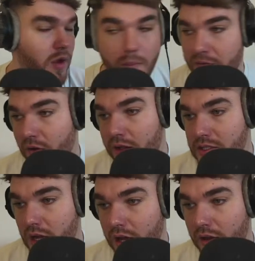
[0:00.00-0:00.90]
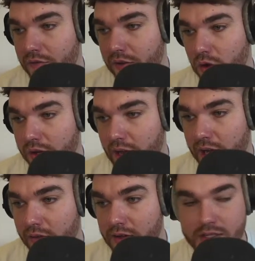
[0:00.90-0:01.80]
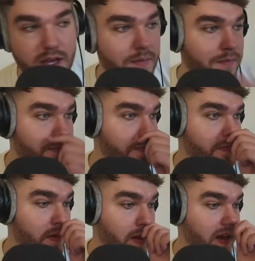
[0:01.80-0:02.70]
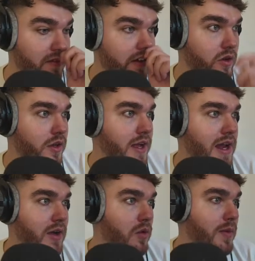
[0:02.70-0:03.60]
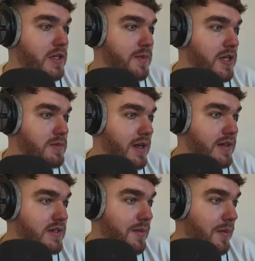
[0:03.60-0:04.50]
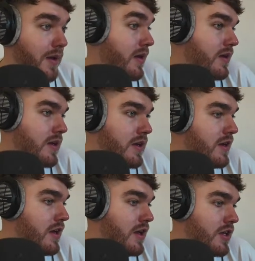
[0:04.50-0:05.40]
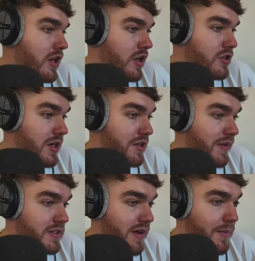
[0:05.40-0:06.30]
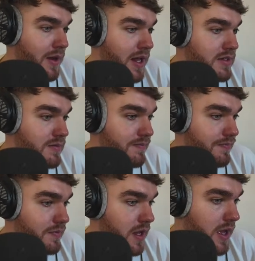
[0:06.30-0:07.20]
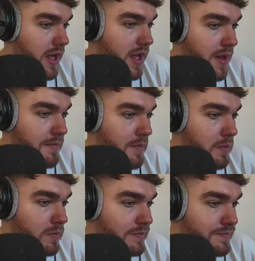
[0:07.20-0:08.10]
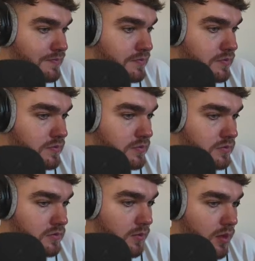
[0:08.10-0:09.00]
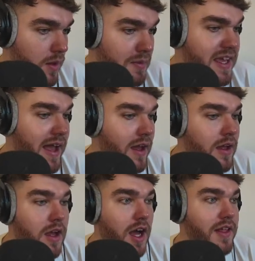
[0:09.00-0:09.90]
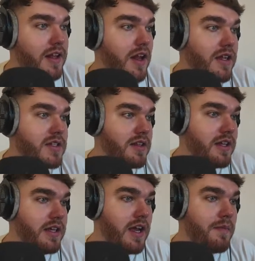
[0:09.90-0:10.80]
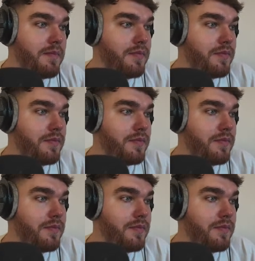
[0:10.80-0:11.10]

be fine. So I don't think Conor Gallagher is. I don't think Conor Gallagher will be a Spurs player this summer. But look, strange things have happened, lads. But yeah, I think, like I said, the